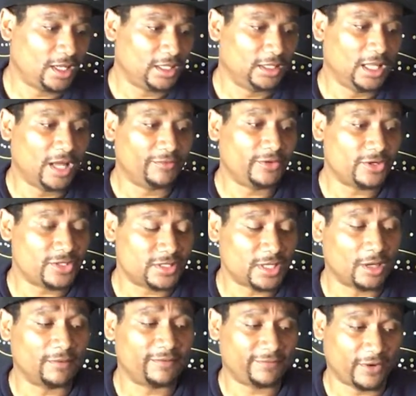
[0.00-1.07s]
love
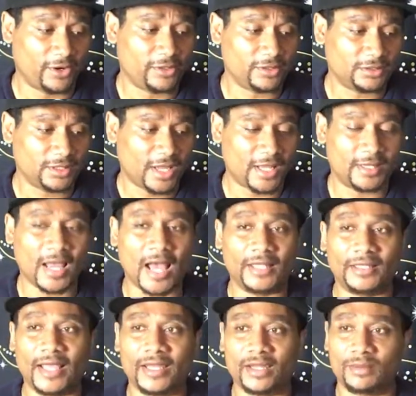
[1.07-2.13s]
yourself first and not
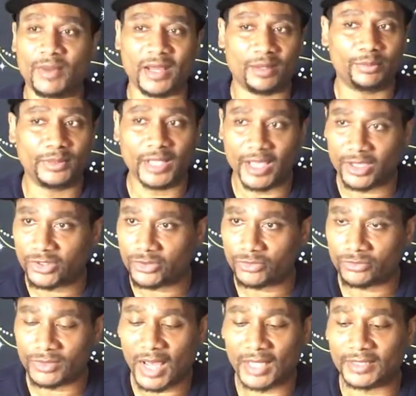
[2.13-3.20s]
let anybody play you.
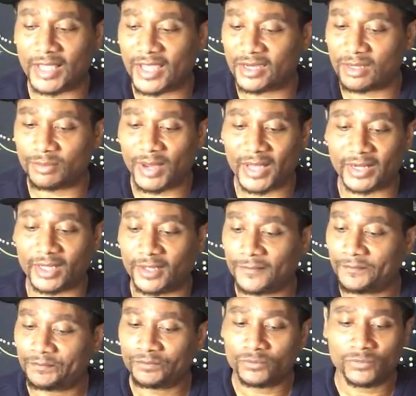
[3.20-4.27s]
Not let anybody
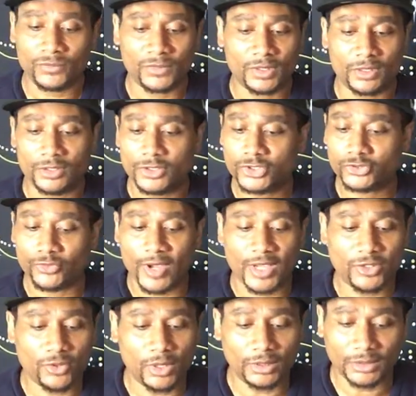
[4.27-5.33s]

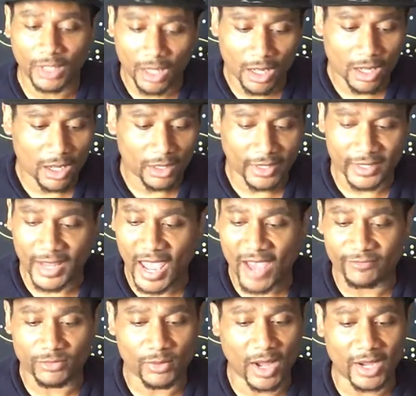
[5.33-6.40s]
string you along and
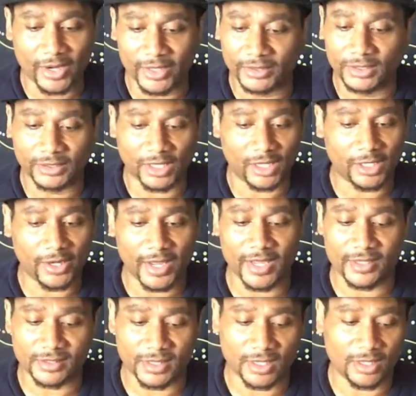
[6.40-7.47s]
have you out here looking
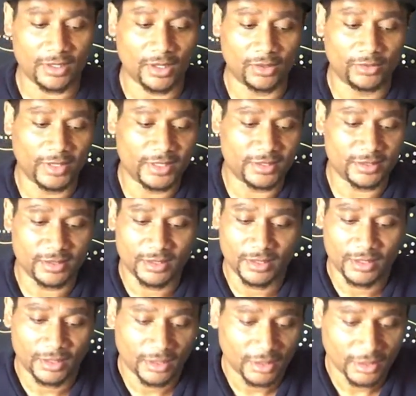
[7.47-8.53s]
crazy, you know? It's
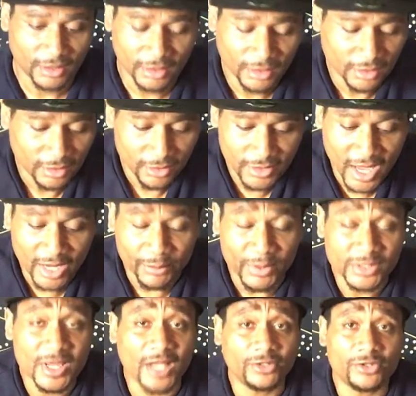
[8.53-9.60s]
you got to
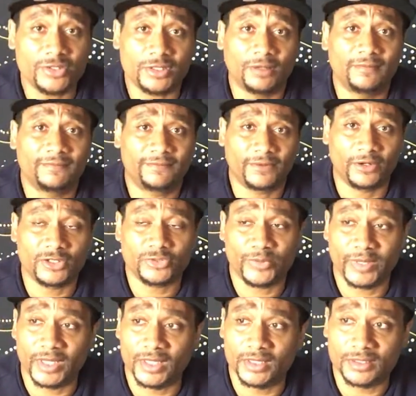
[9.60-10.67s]
protect yourself first
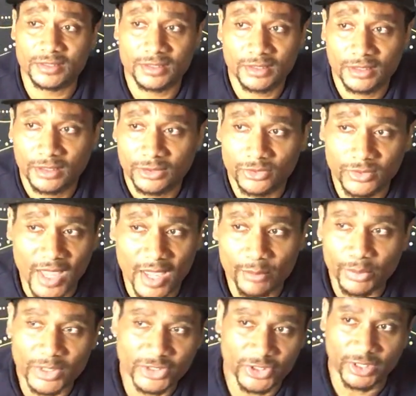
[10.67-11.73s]
because you can't
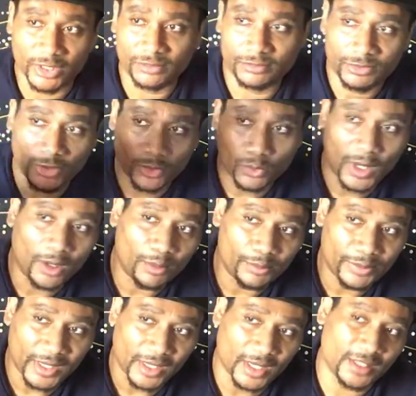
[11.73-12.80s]
put your your
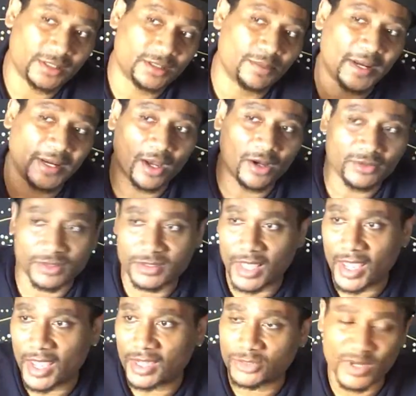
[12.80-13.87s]
well-being in somebody else's
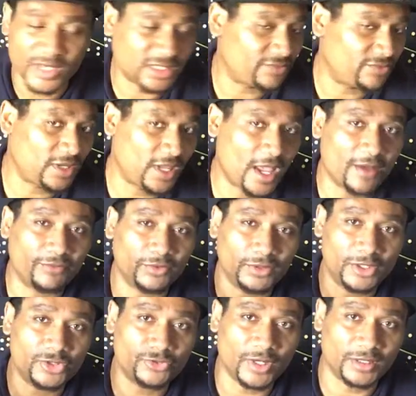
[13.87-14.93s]
hands, especially if you can't
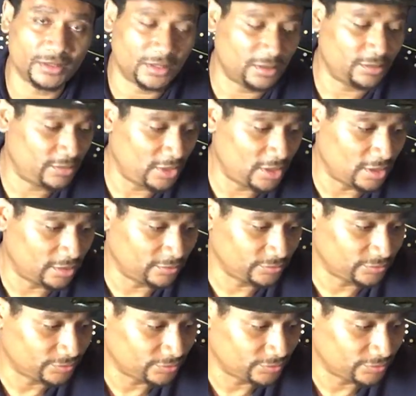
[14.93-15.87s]
fully trust them, you know?